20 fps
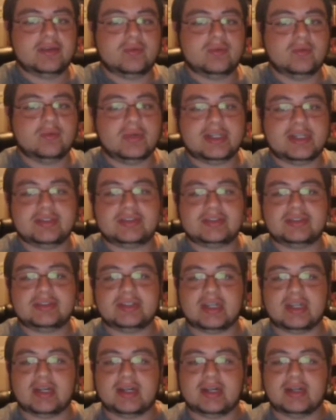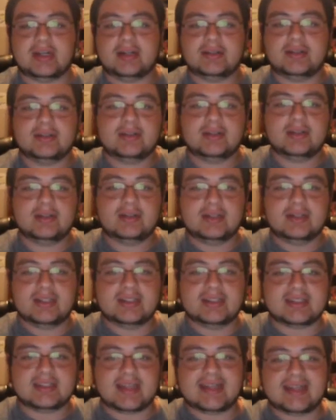which
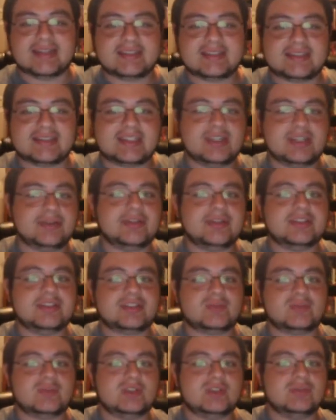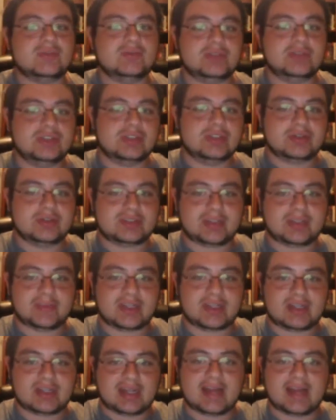is like a serious wound,
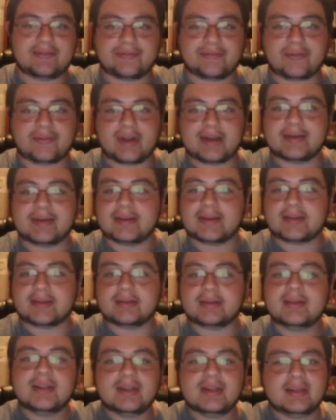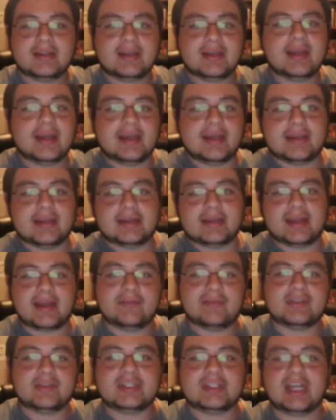something life-threatening. And
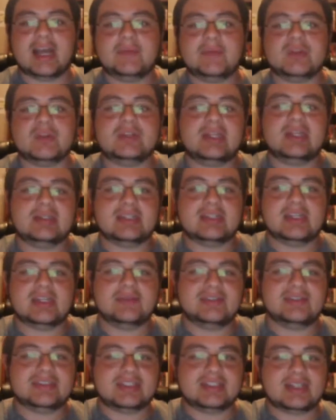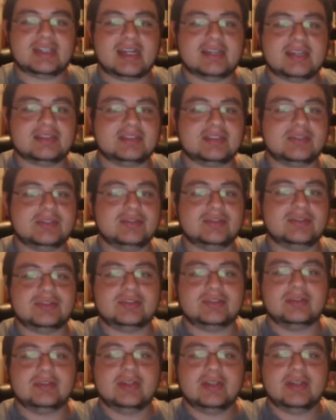every time you take damage to
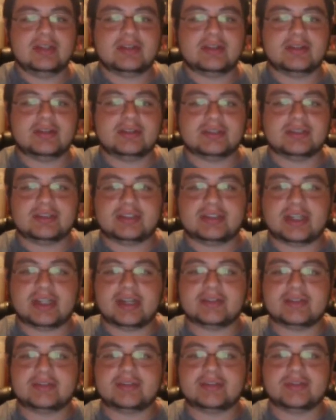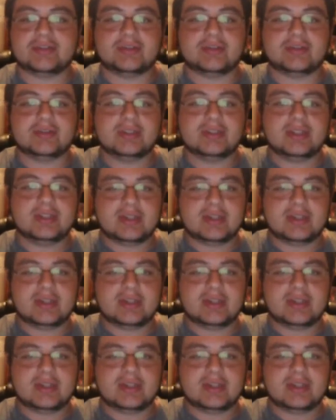Constitution, there's a chance you